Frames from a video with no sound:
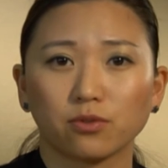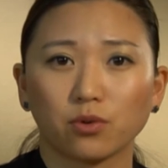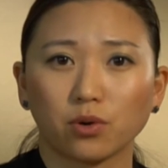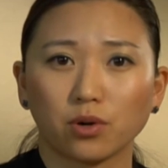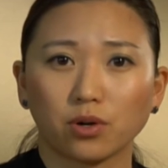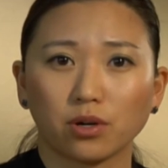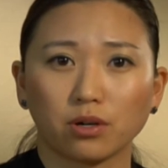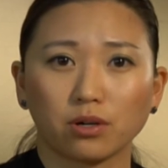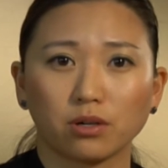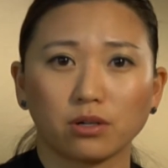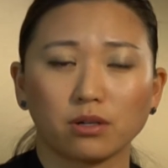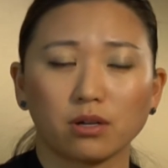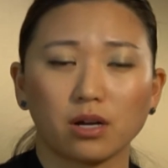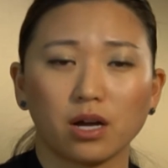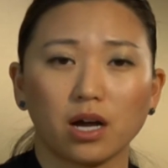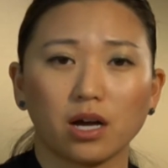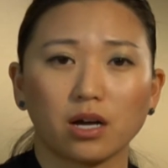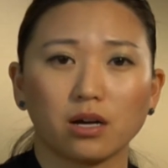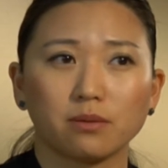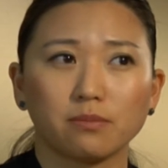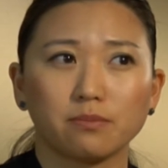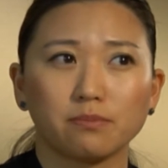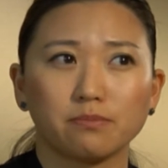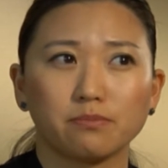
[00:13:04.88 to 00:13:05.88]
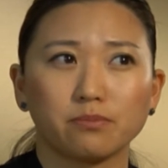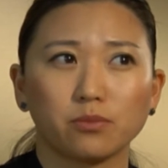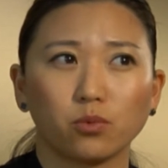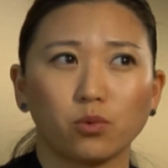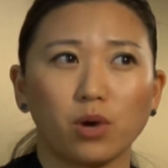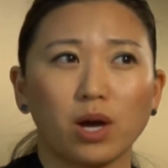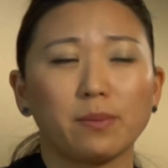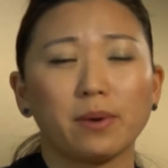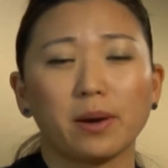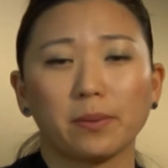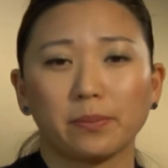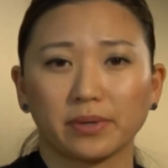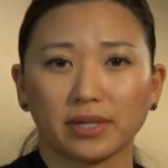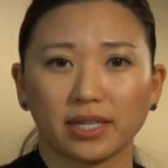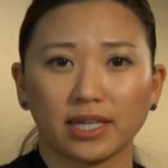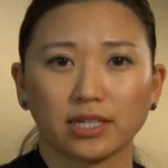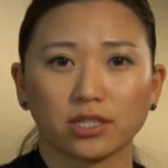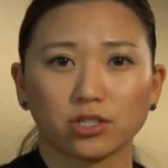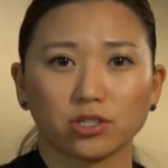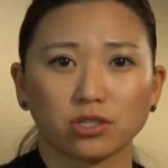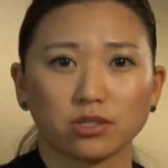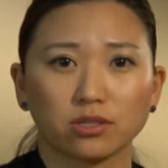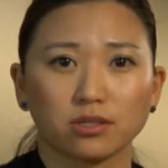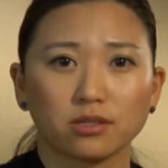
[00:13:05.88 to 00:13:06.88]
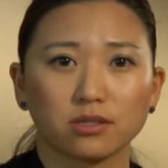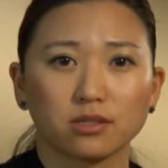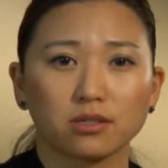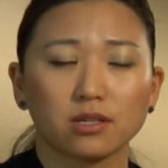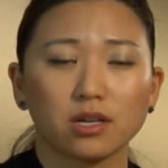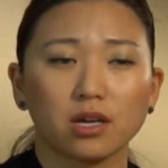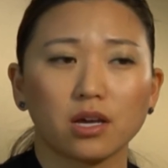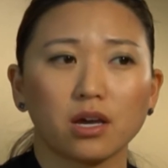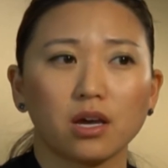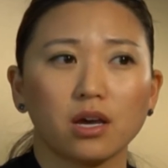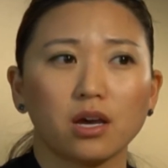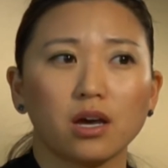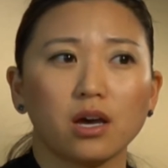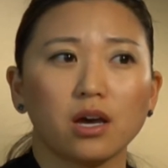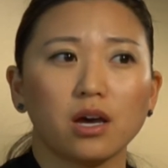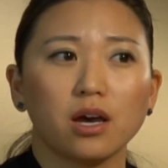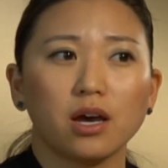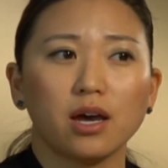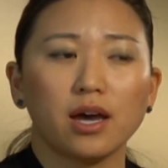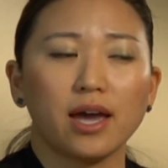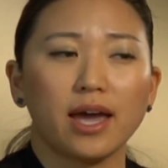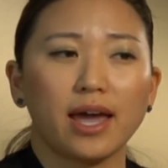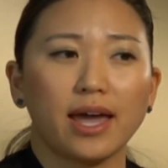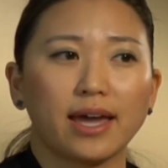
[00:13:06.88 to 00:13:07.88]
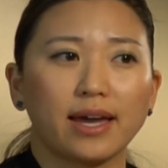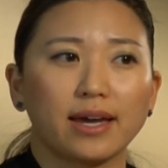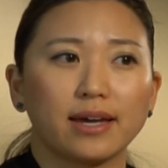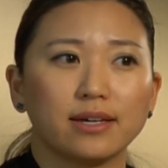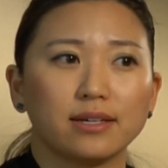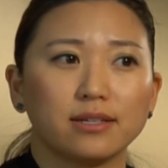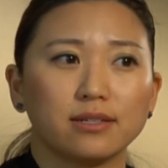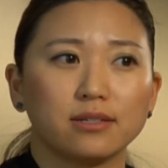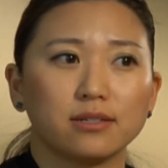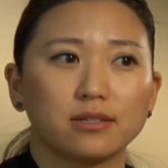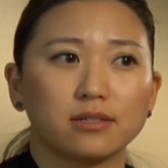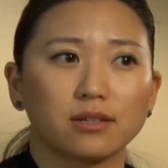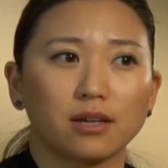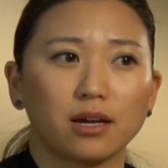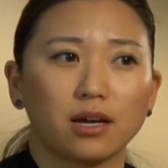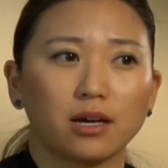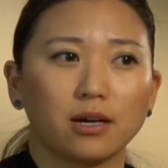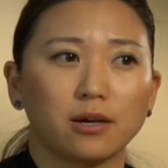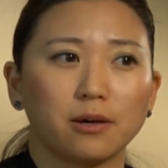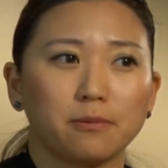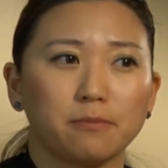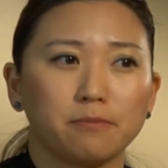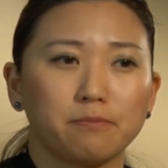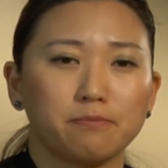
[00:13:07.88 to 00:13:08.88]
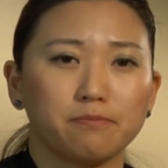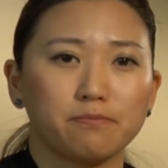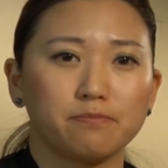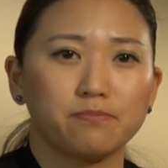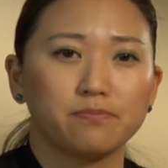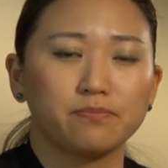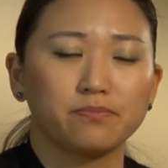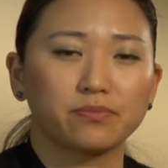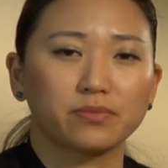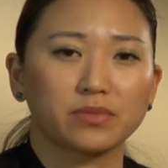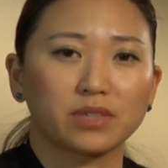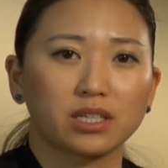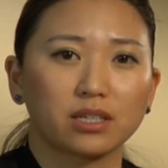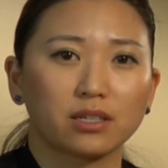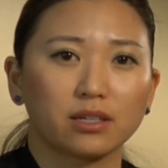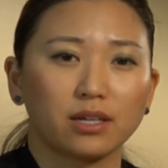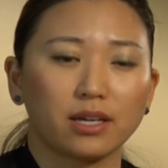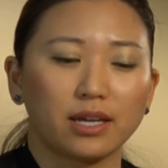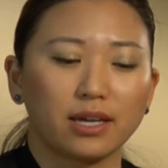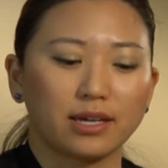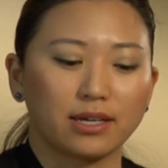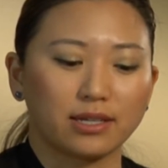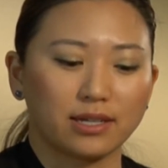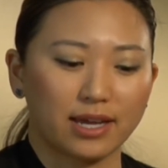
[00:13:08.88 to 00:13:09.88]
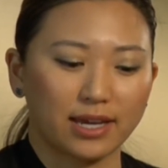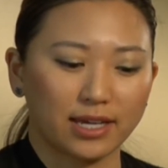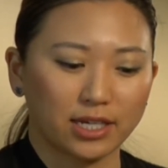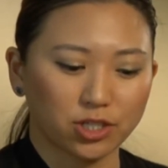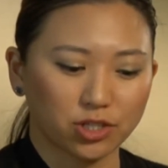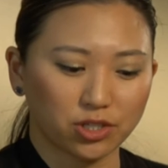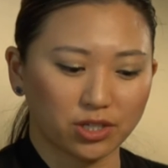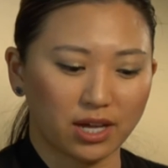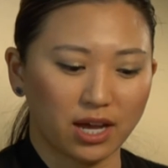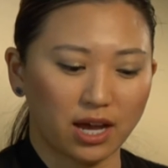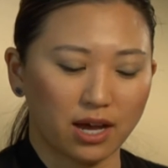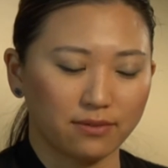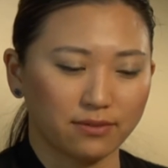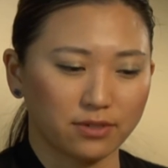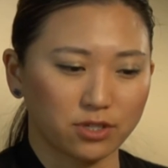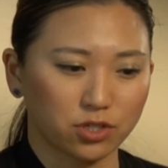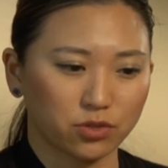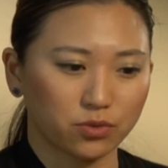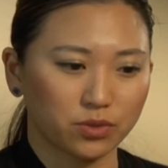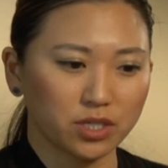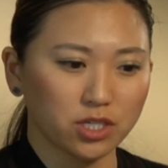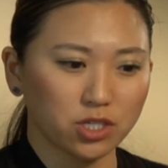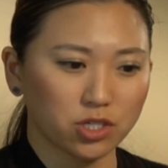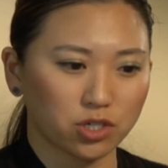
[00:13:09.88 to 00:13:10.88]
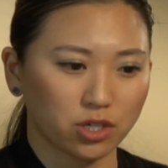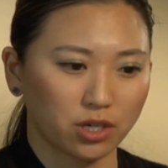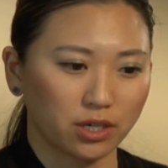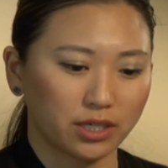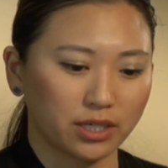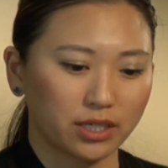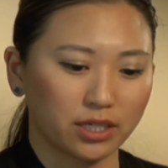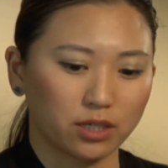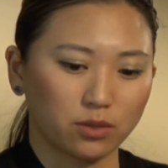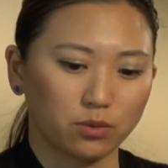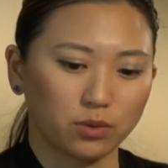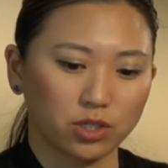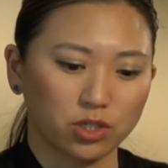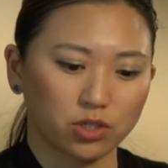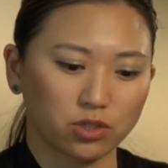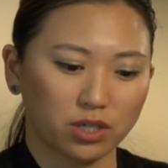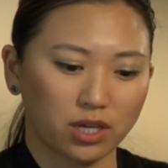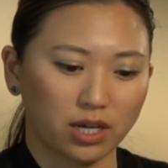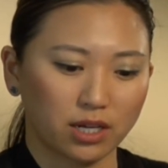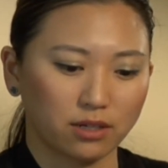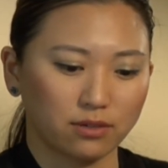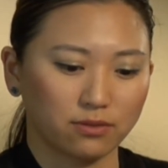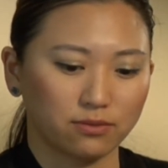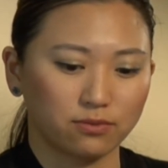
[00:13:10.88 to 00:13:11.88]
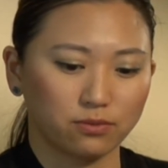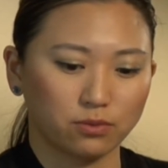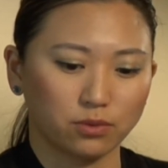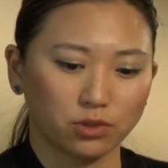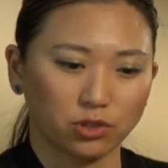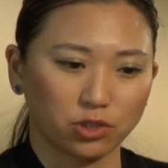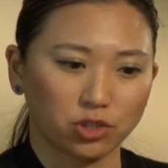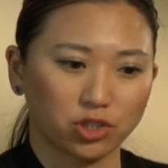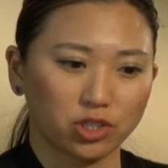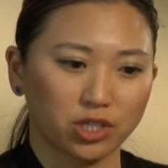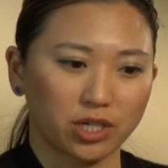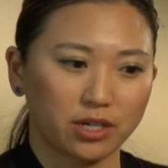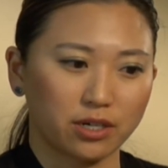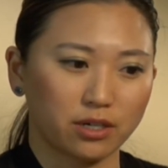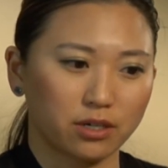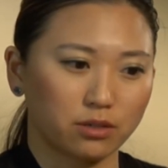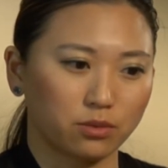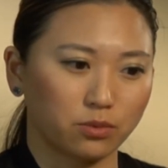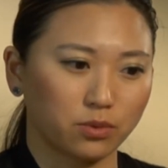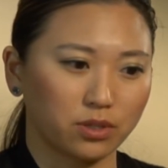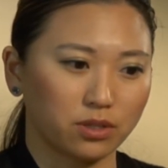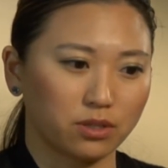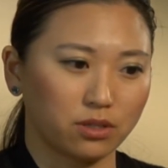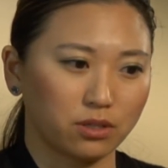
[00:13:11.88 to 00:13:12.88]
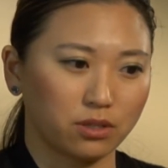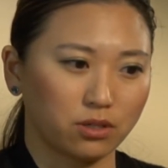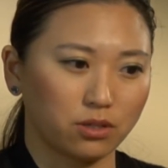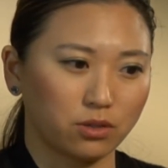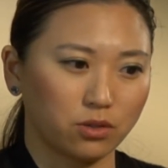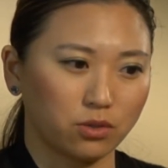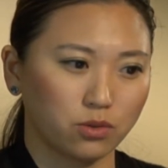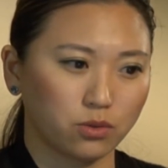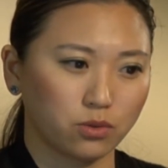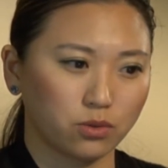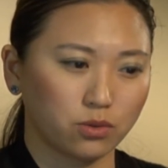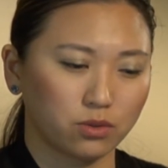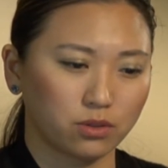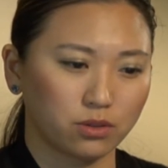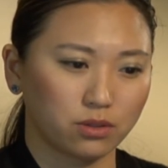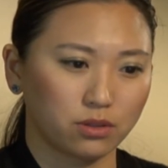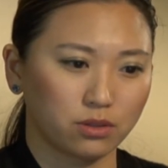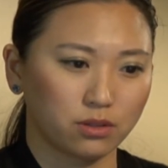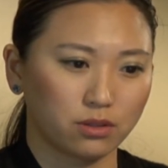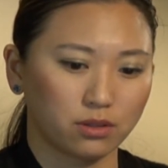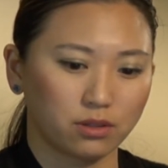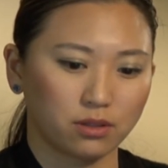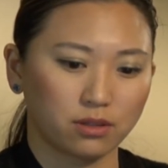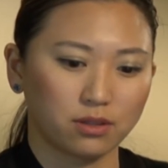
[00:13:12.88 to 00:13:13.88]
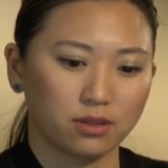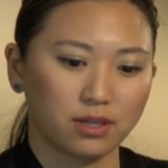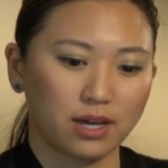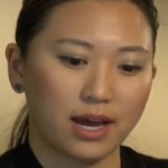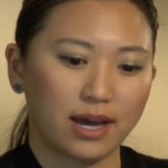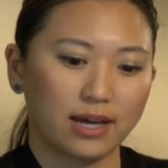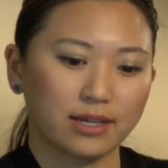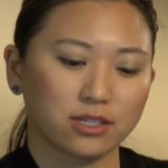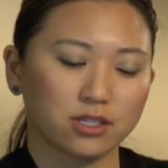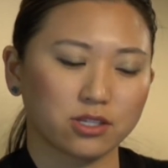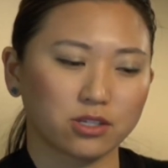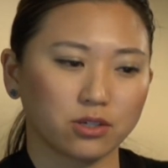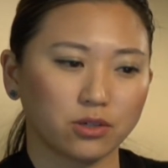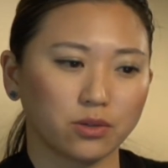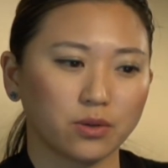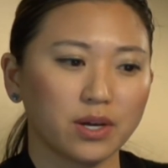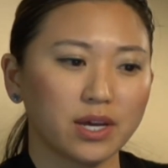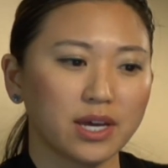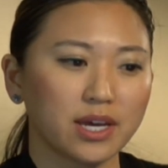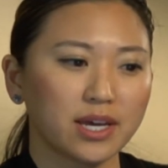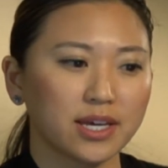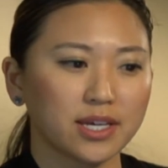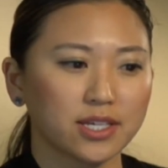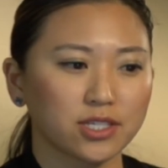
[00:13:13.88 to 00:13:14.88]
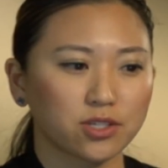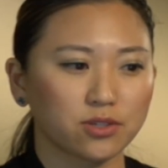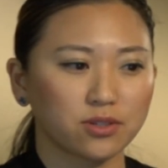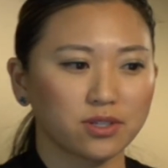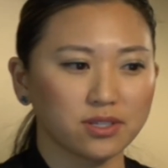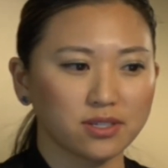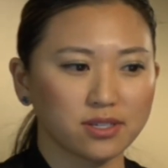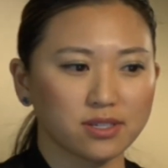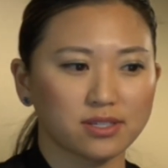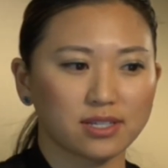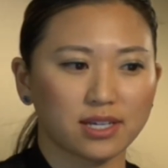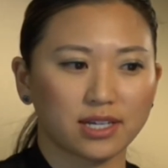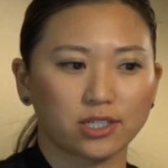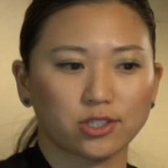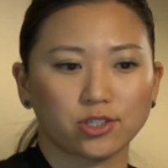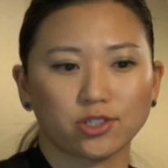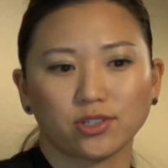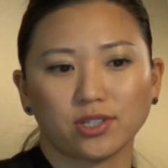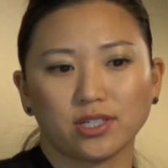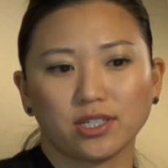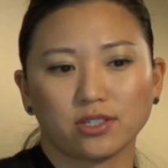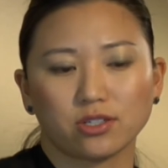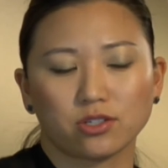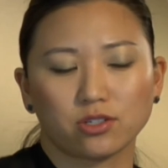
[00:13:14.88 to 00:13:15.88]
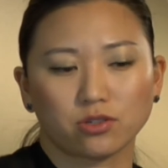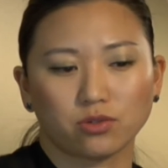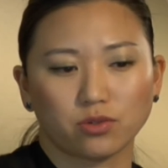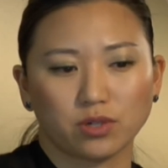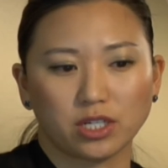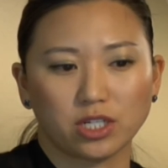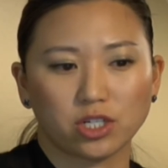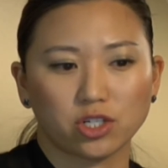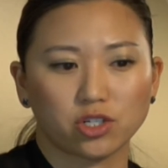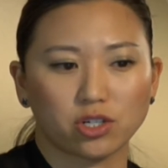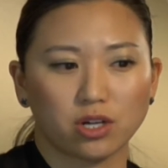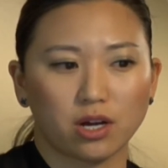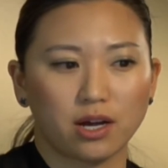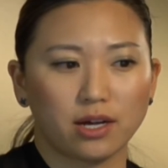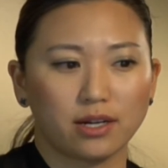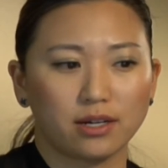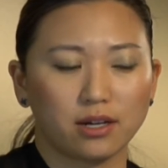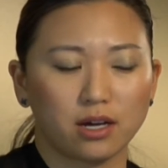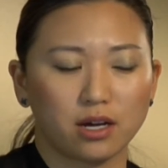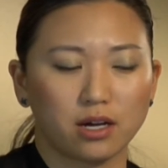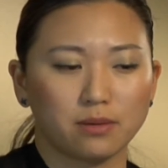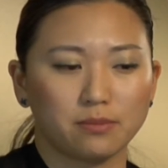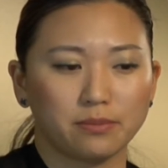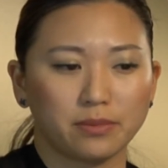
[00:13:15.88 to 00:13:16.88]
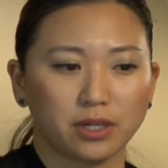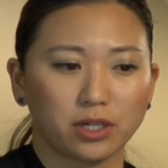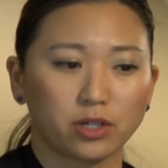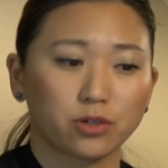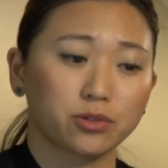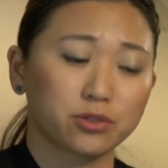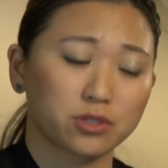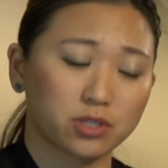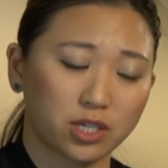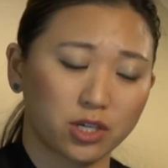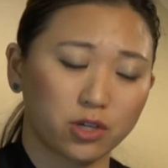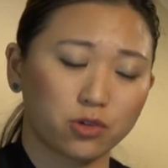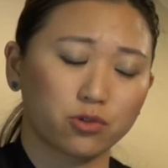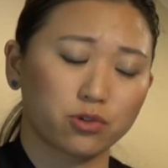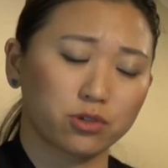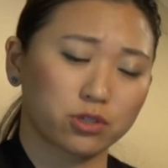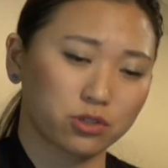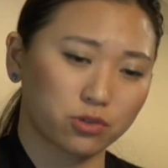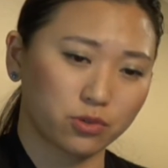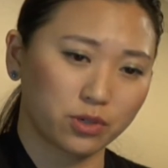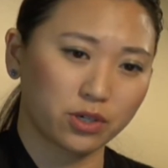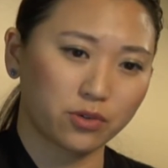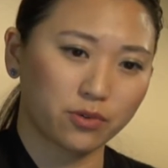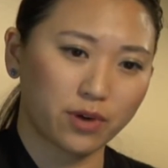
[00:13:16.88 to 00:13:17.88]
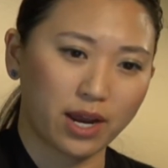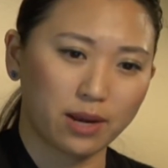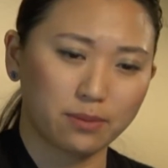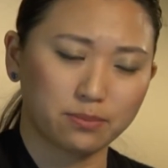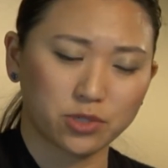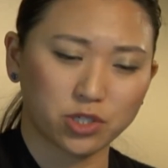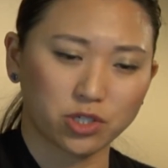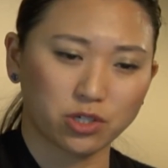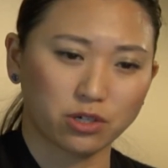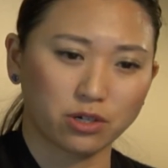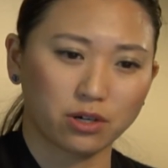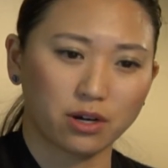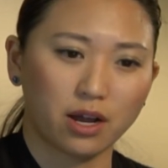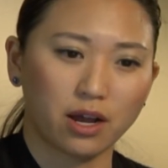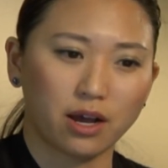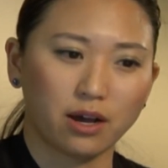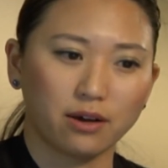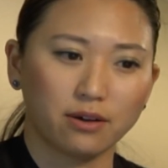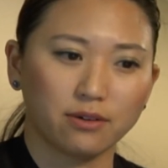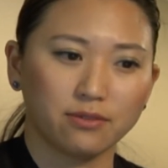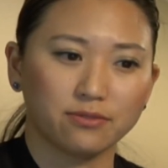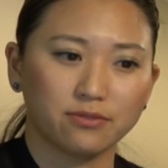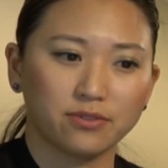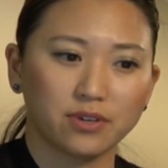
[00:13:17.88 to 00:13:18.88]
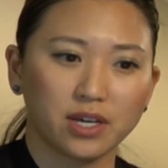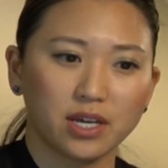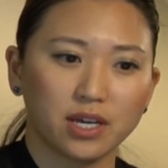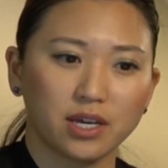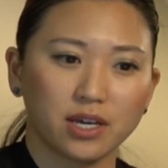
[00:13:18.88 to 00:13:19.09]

for web applications. And I actually have a screenshot here which kind of will share with you that. So this is actually a screenshot, a screen capture of